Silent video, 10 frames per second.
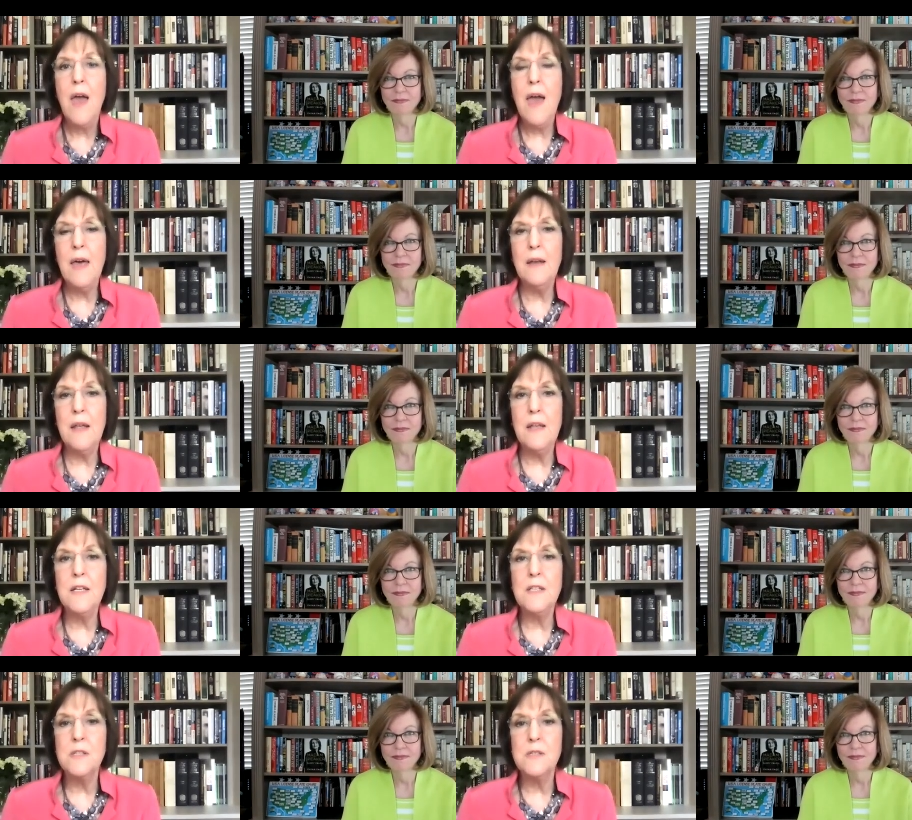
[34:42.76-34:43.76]
Speaker 1: and it
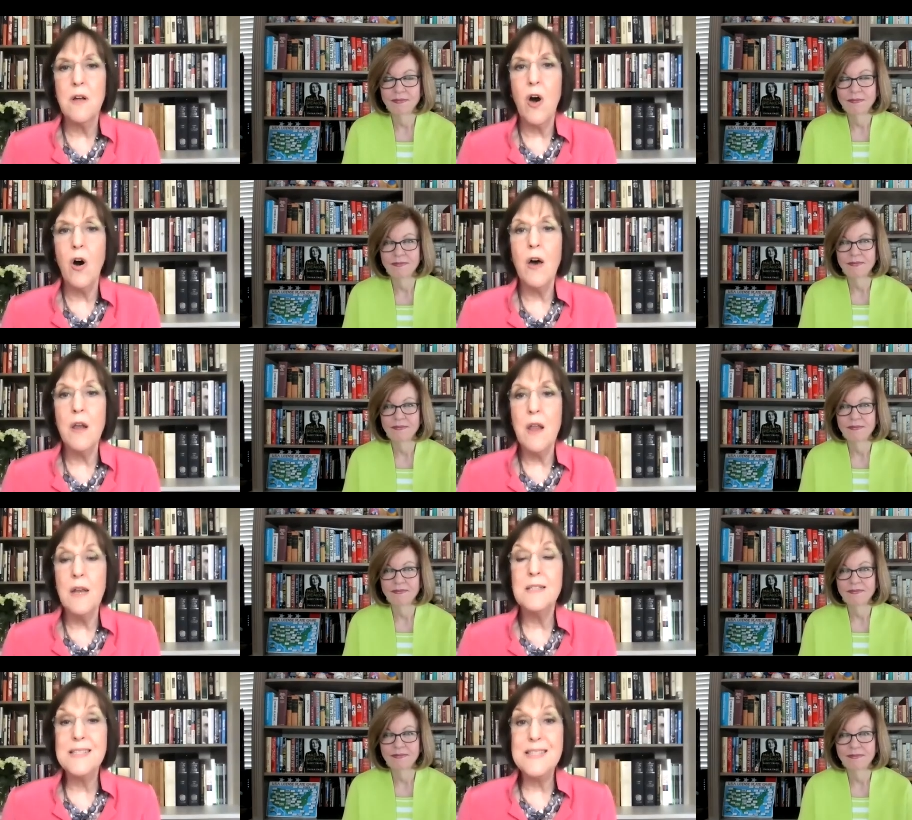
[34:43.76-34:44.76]
is on
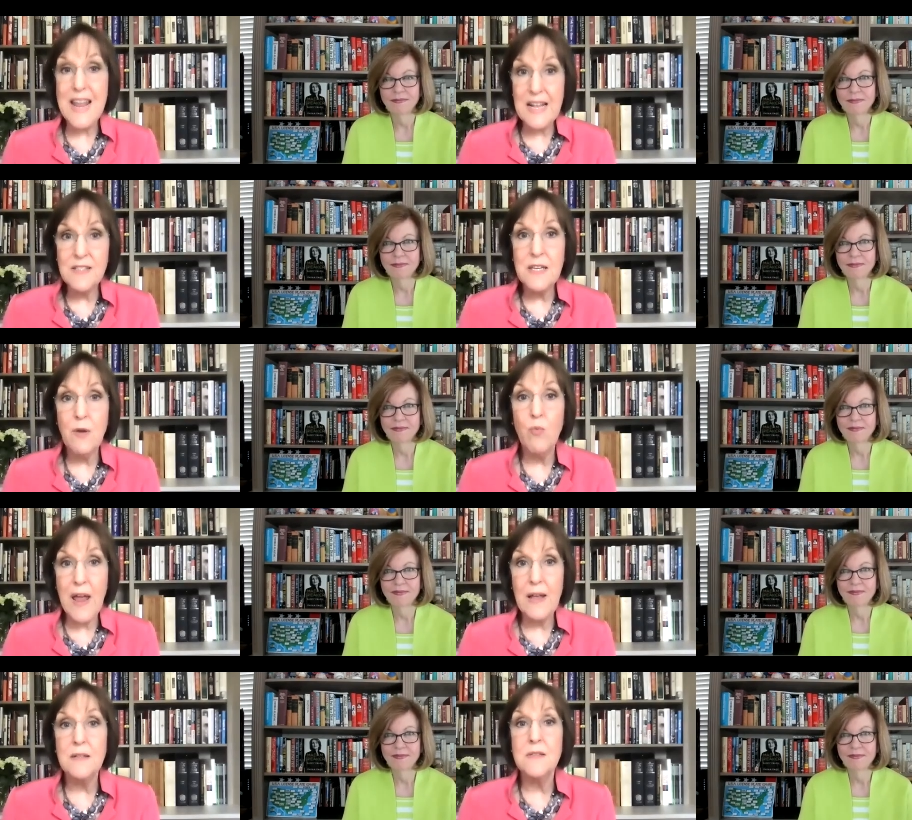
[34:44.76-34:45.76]
it is Nancy
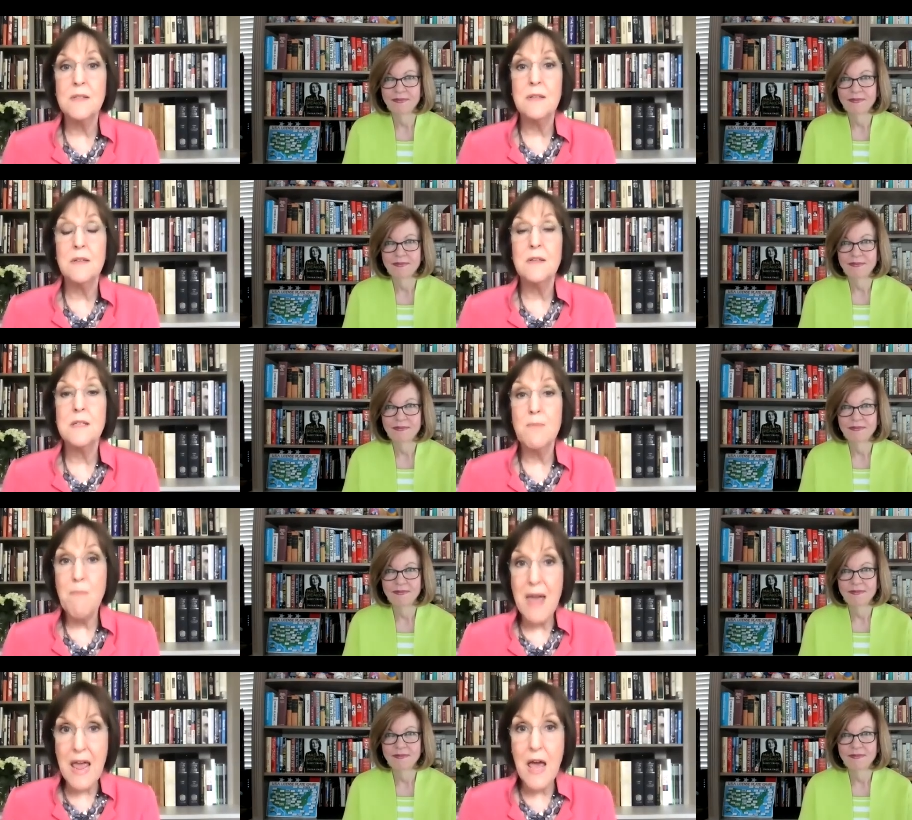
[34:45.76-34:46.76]
Reagan's
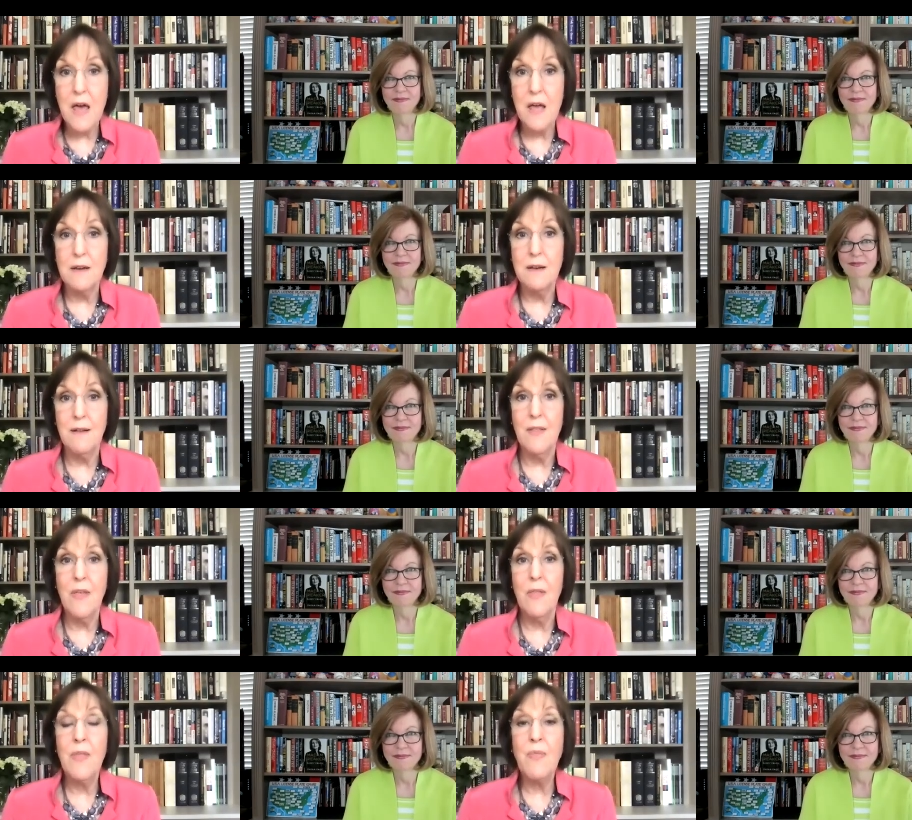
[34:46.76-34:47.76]
demand
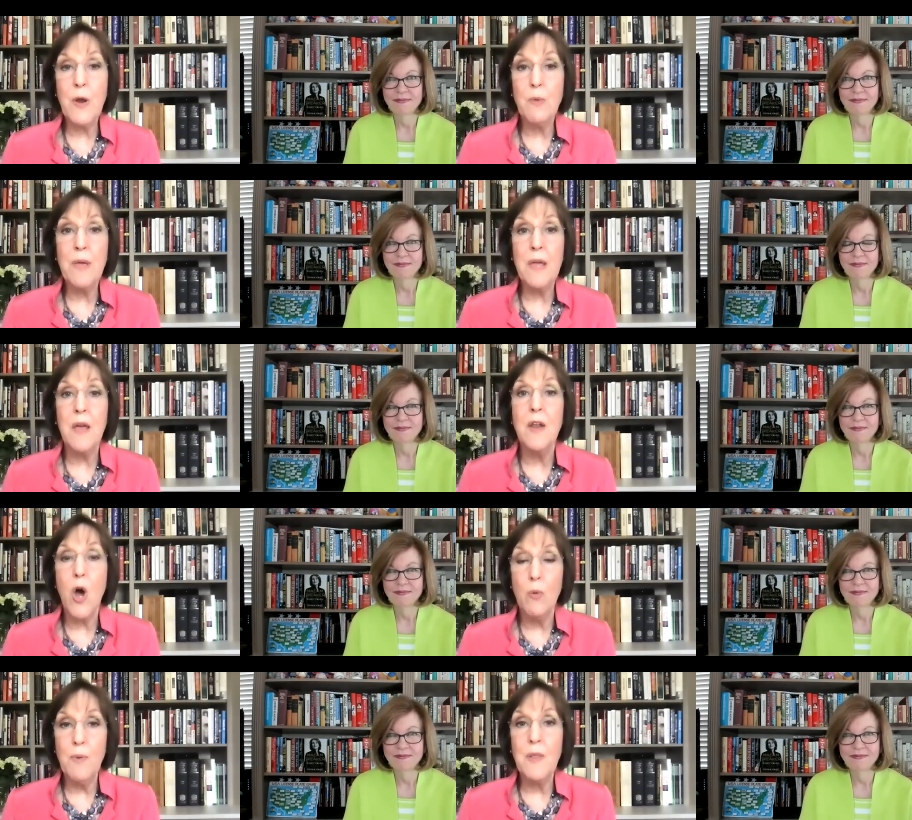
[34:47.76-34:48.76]
that there be an
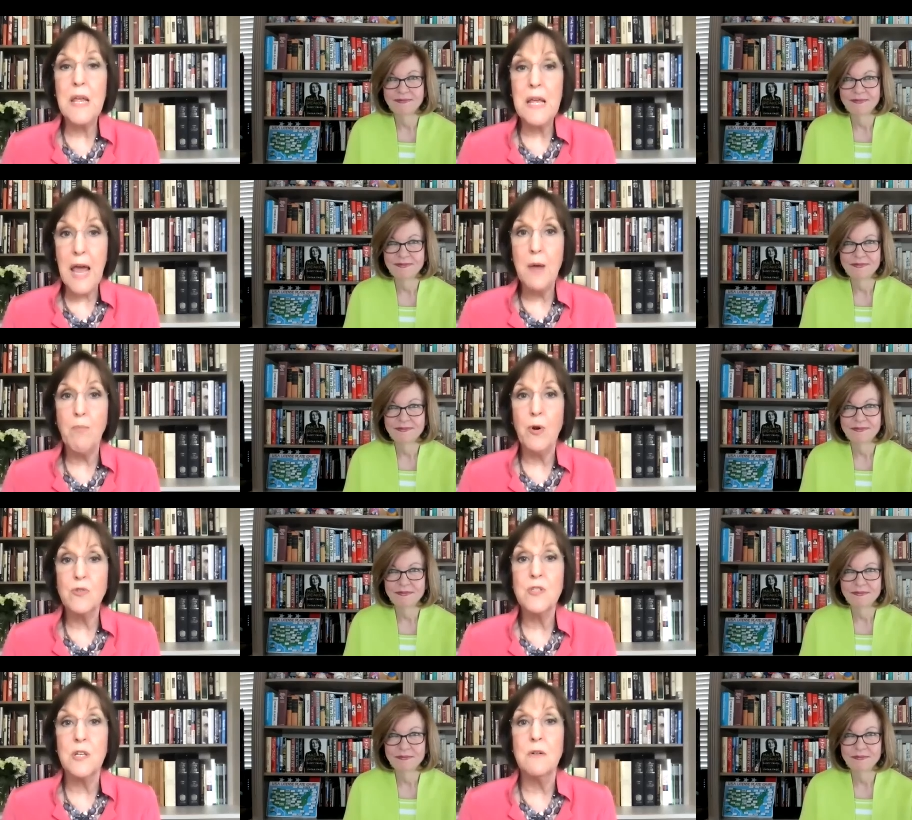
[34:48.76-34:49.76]
openly gay
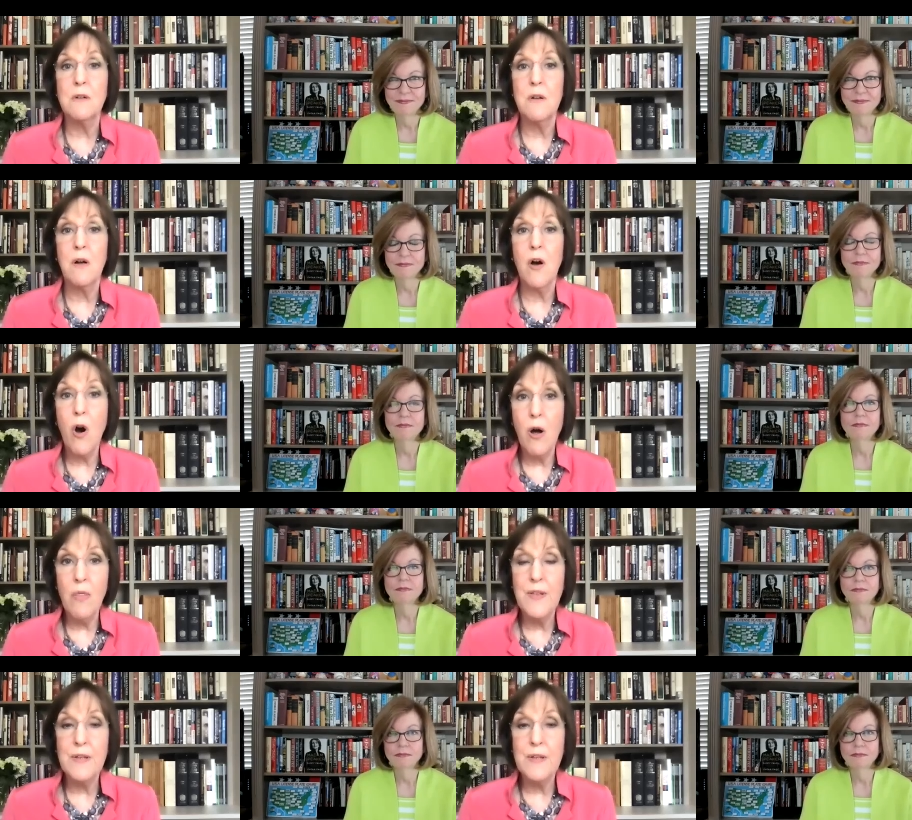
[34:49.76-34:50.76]
person
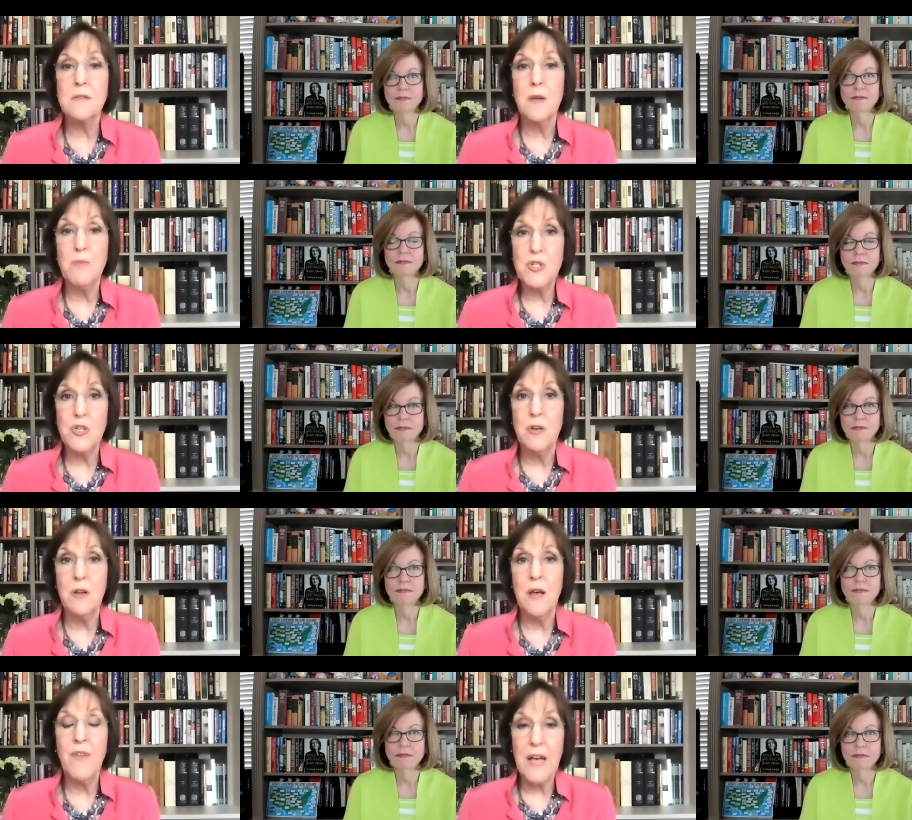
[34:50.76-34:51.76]
on this
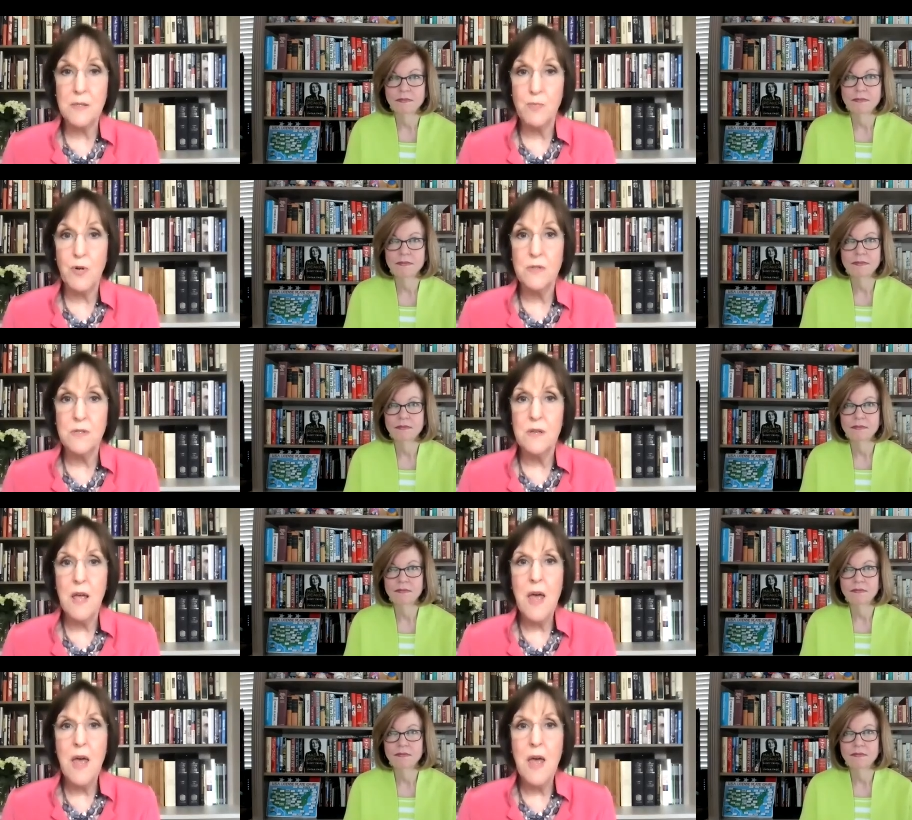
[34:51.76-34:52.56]
commission of experts.